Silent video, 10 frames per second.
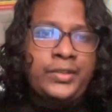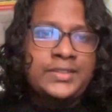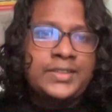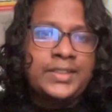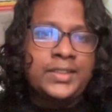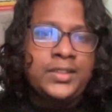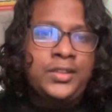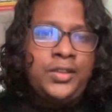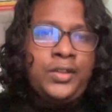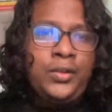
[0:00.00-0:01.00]
you can see
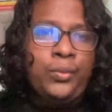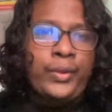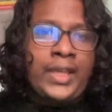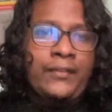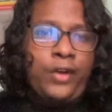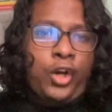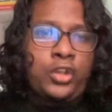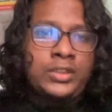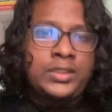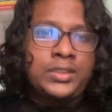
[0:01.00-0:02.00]
we have
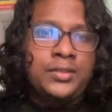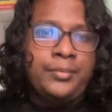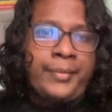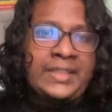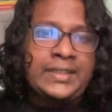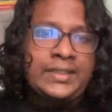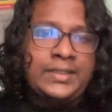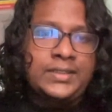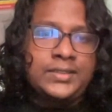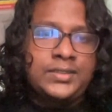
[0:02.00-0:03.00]
all the
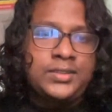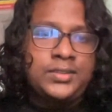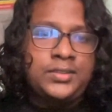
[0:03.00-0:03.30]
metadatas